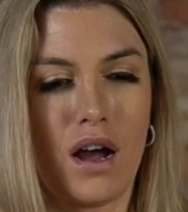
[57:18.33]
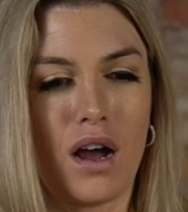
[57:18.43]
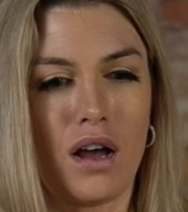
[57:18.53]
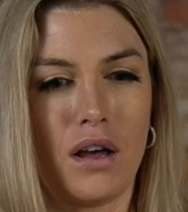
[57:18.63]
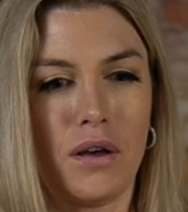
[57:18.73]

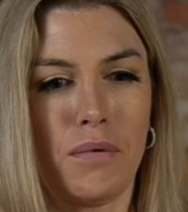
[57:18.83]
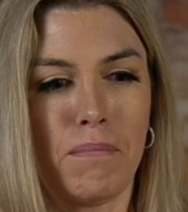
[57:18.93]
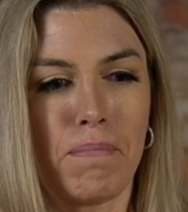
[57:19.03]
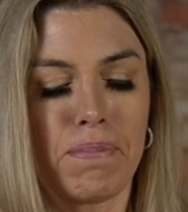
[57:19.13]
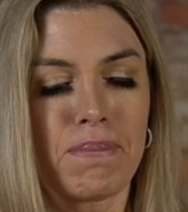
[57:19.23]

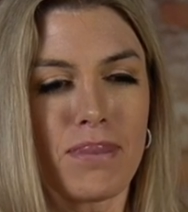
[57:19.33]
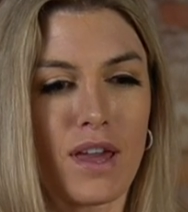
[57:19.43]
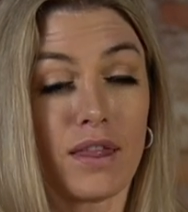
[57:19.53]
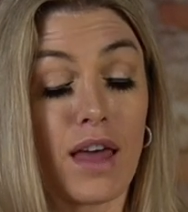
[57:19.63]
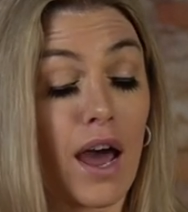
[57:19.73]
Um,
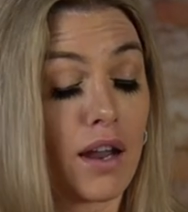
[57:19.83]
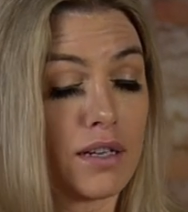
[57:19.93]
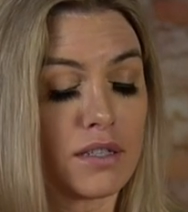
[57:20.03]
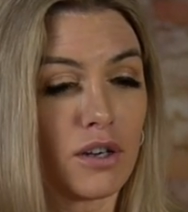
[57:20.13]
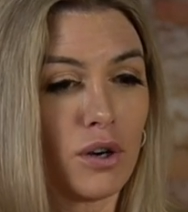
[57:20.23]
that
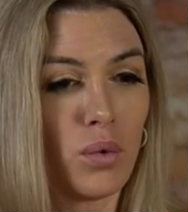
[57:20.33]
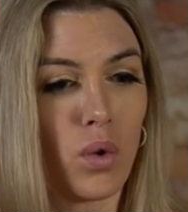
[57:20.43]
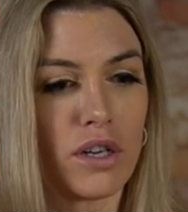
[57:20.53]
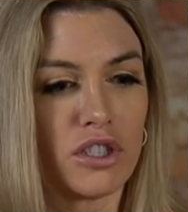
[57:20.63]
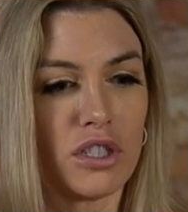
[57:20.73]
is a good
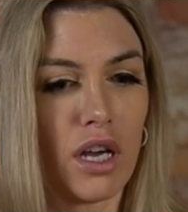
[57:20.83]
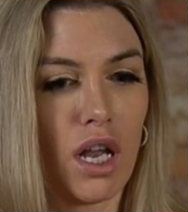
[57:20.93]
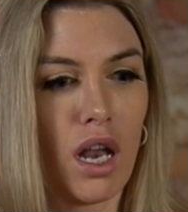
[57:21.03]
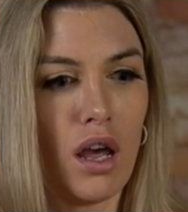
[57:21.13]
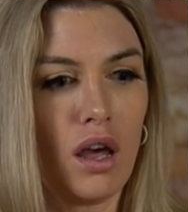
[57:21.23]

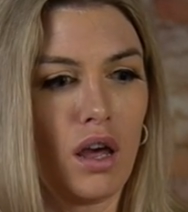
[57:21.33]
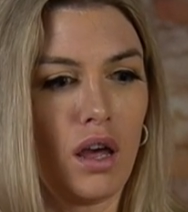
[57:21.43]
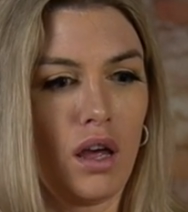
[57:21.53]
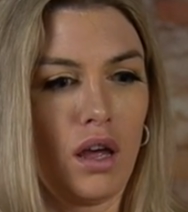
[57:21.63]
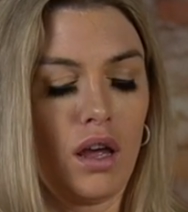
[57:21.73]
question.
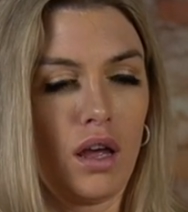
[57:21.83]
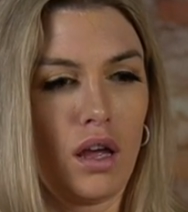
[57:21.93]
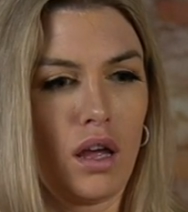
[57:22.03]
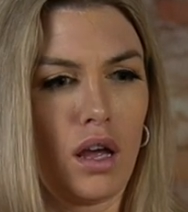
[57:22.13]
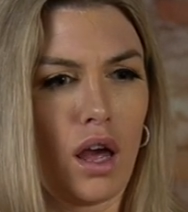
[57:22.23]

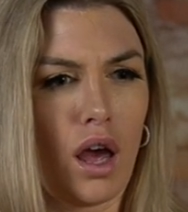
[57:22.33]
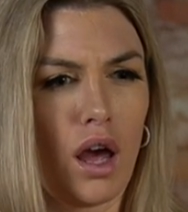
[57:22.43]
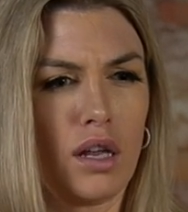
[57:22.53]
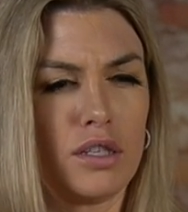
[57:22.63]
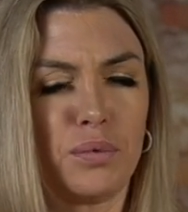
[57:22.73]

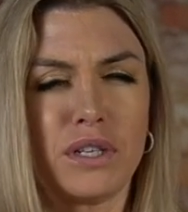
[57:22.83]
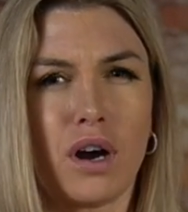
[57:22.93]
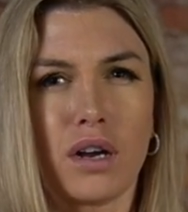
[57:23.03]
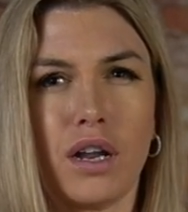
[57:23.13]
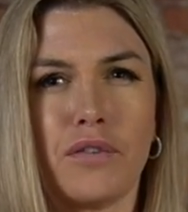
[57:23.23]
Uh, did we
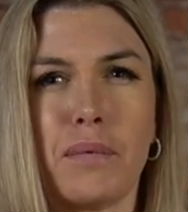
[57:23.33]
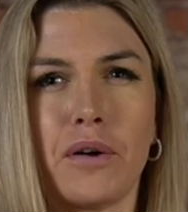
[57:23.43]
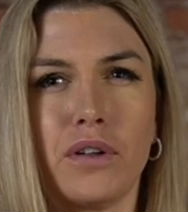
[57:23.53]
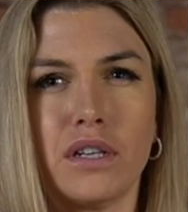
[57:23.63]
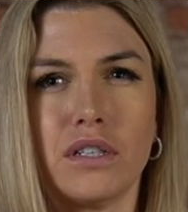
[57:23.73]
talk enough
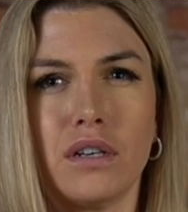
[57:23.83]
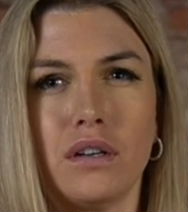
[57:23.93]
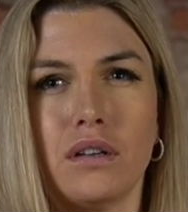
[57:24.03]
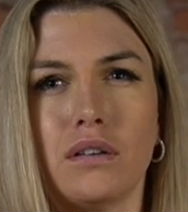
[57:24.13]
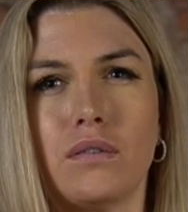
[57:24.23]
about
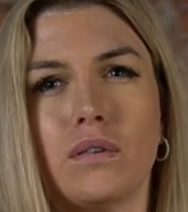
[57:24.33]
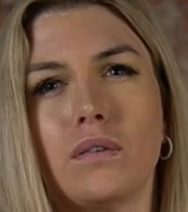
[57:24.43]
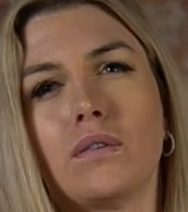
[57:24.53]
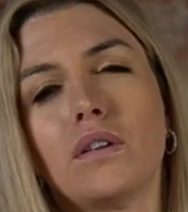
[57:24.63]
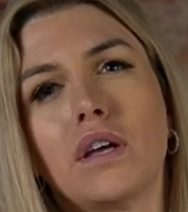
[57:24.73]
religion
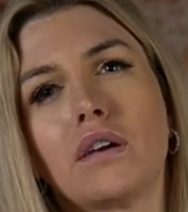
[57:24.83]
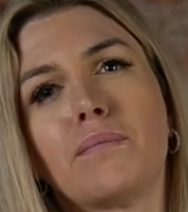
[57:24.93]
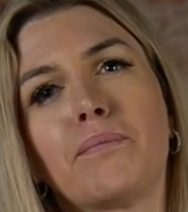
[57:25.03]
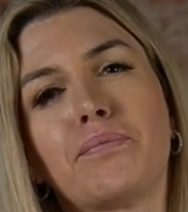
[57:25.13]
or like